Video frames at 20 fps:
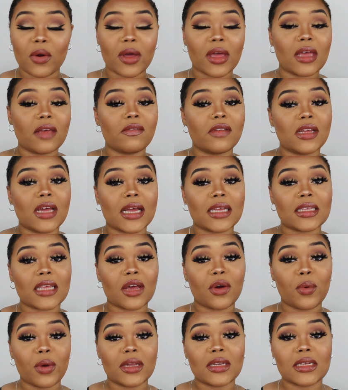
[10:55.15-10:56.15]
ahead and give you guys
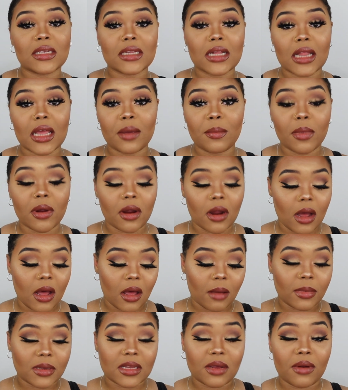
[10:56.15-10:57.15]
that quick disclaimer,
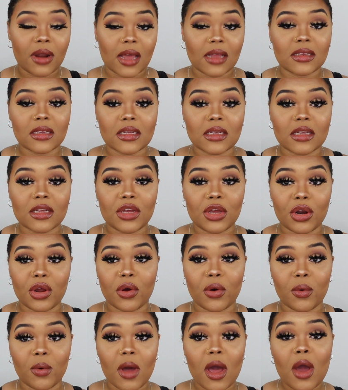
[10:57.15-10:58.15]
because I would hate to, you
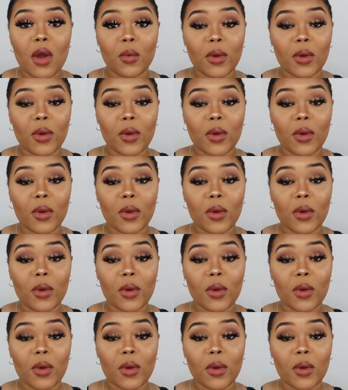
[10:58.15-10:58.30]
know,